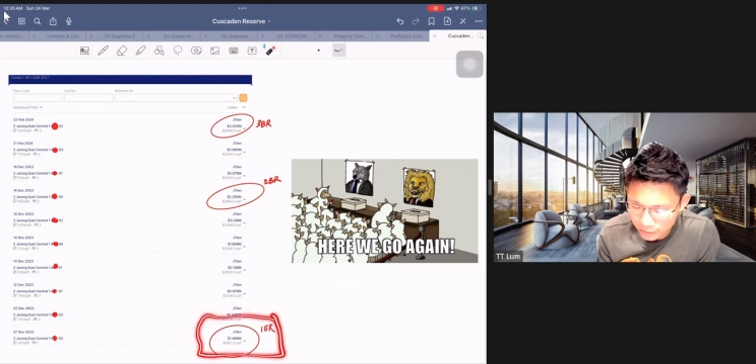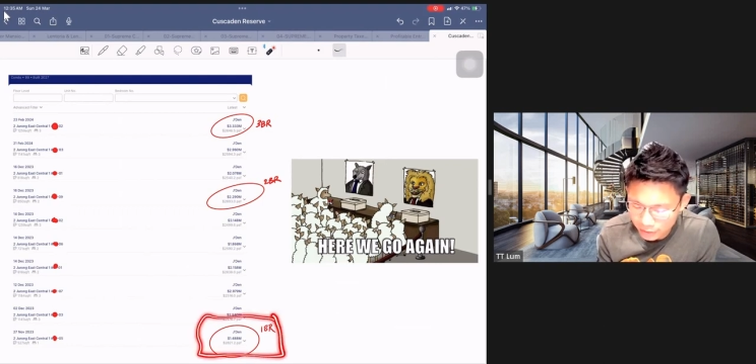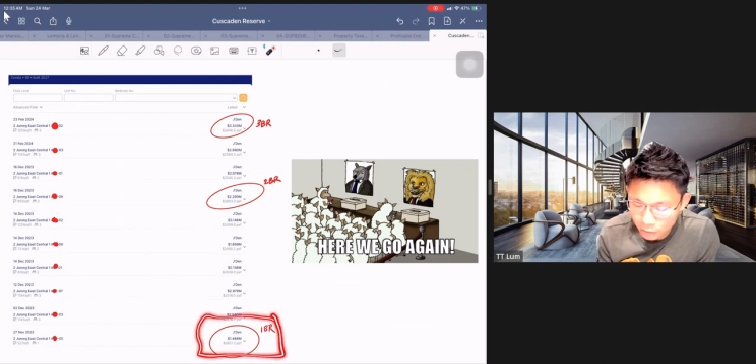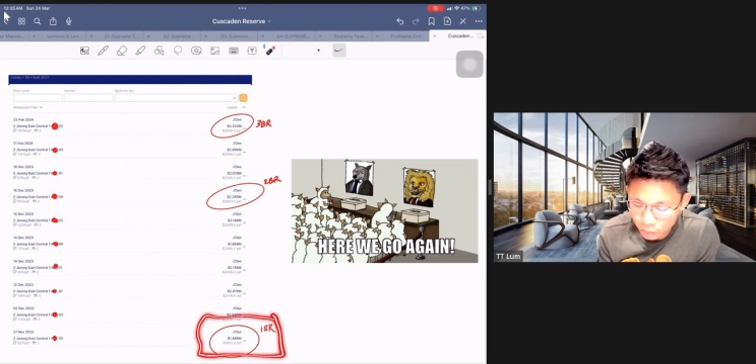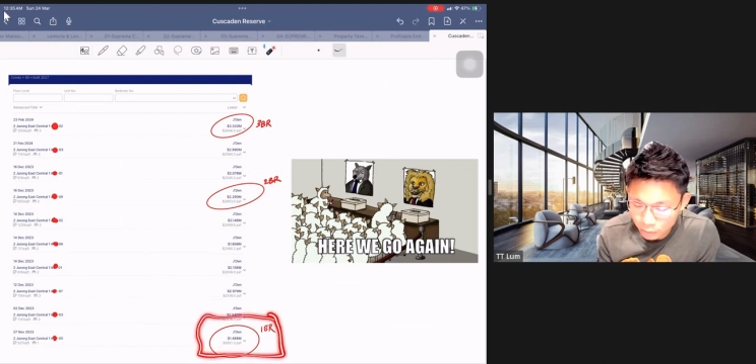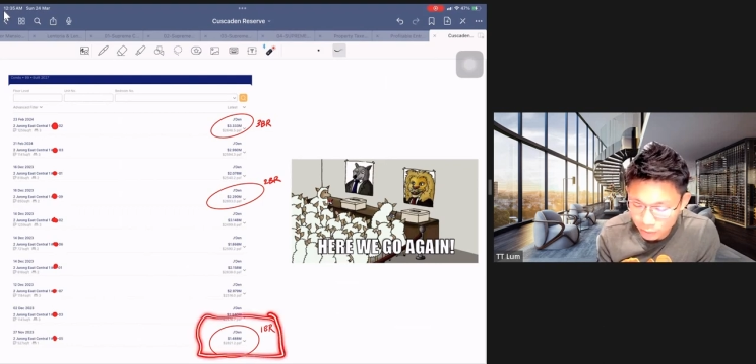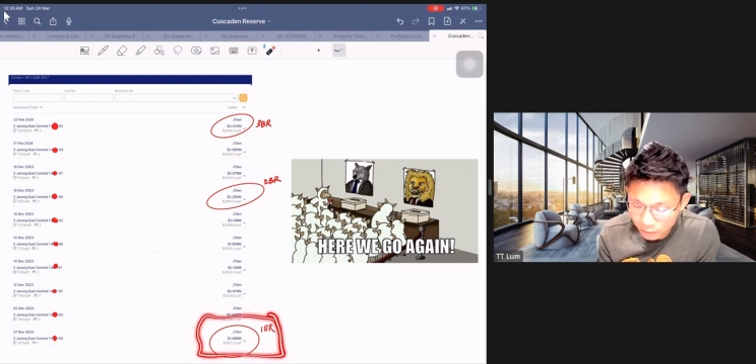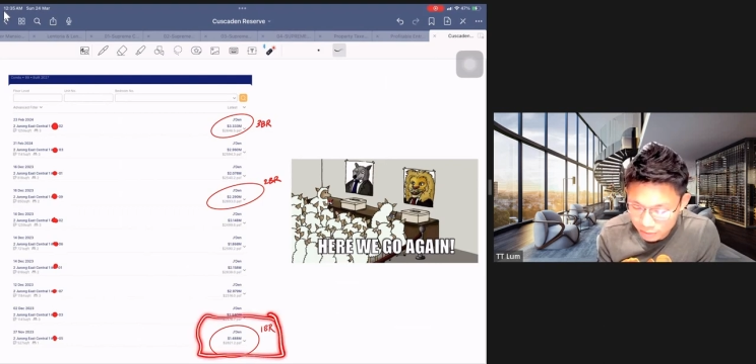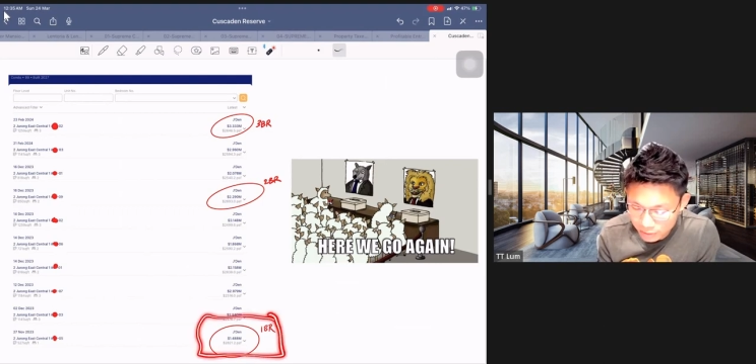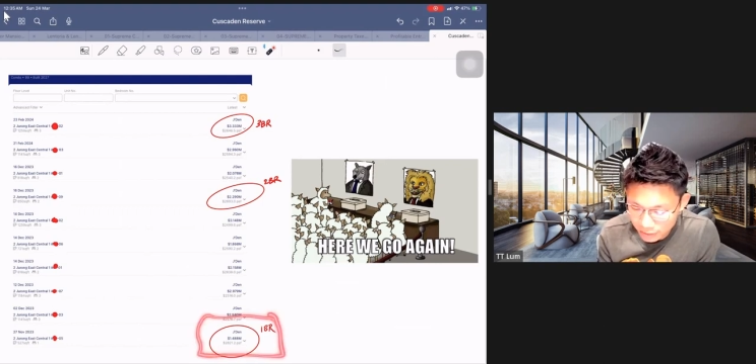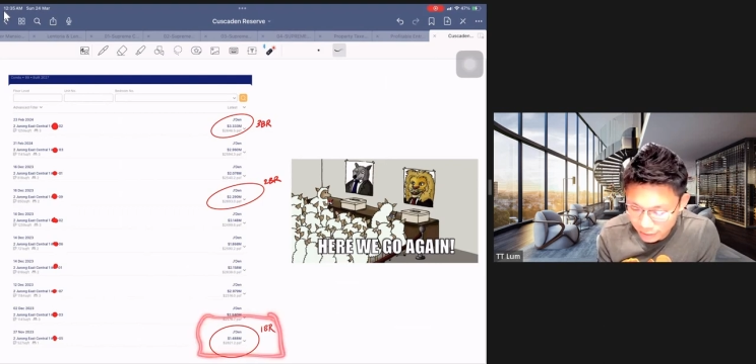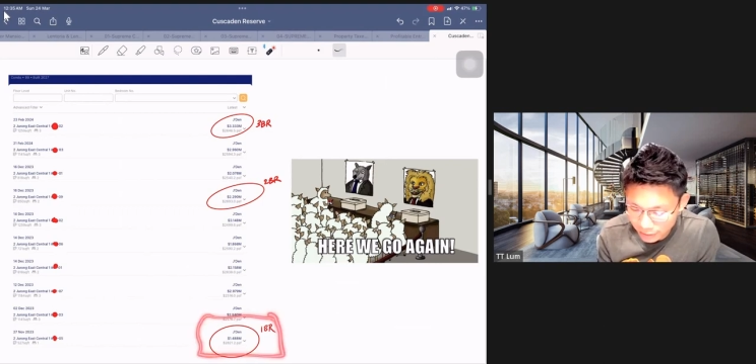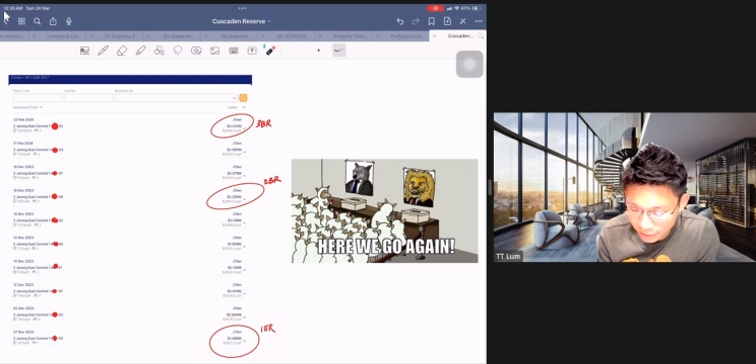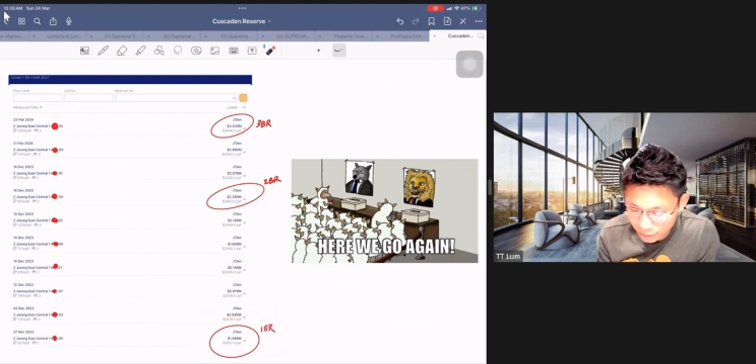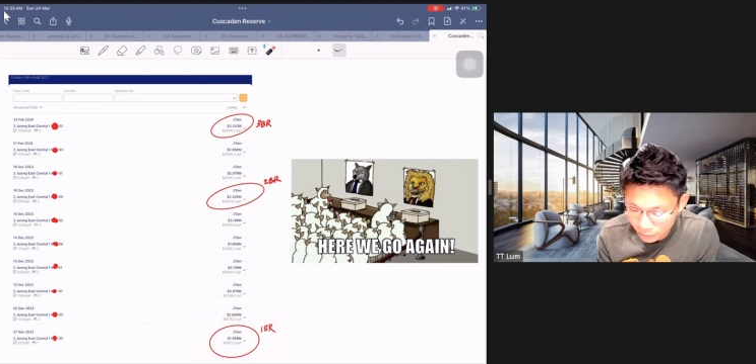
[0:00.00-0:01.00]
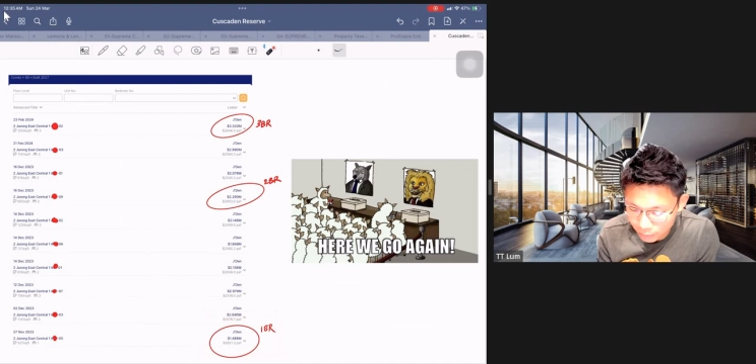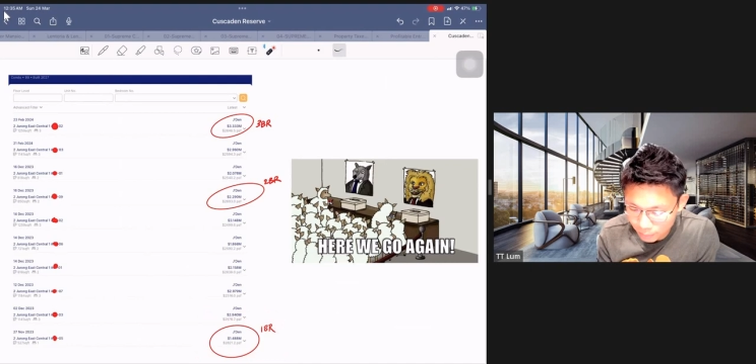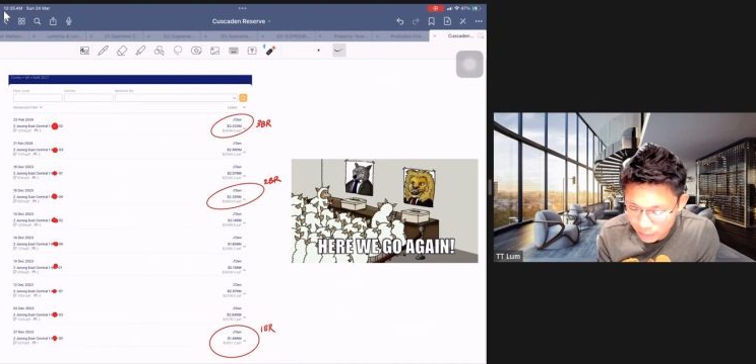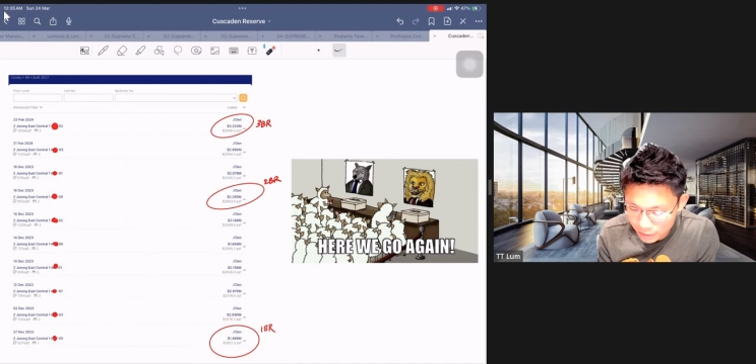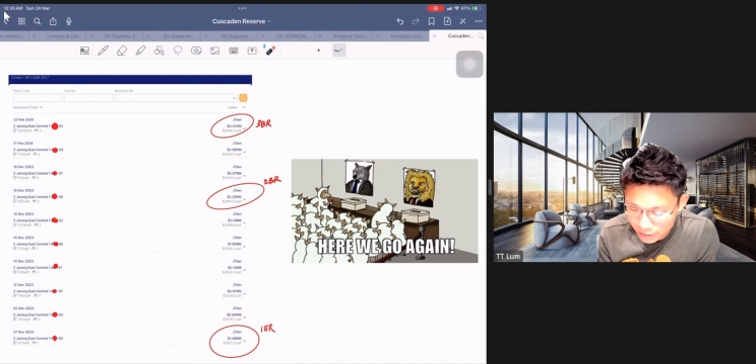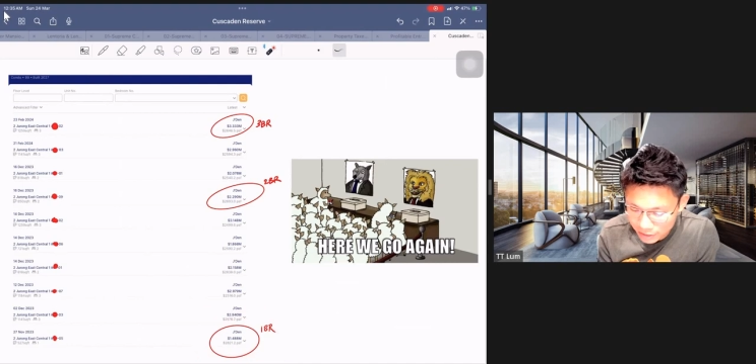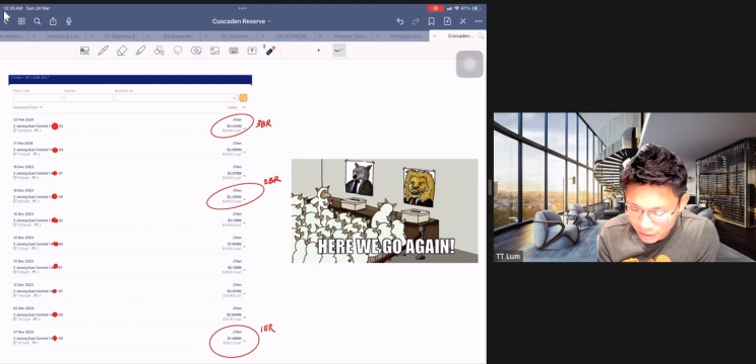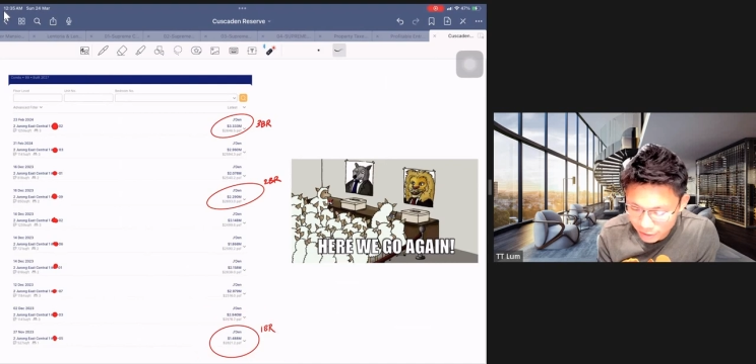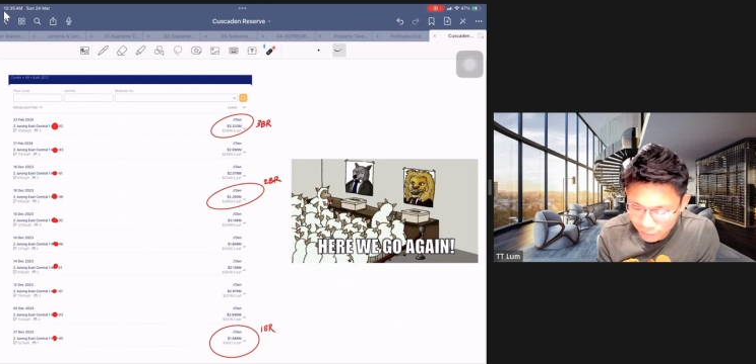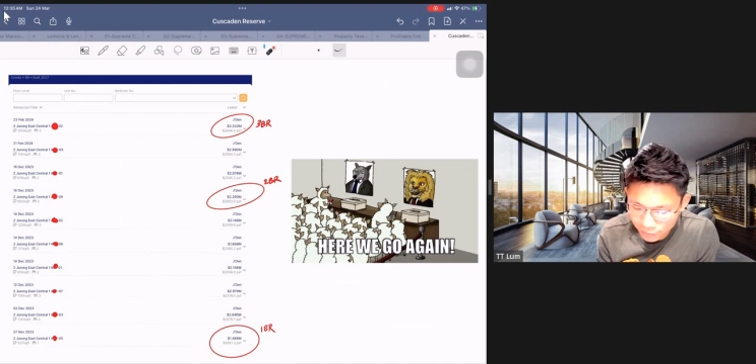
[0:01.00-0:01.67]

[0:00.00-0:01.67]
2800 PSF.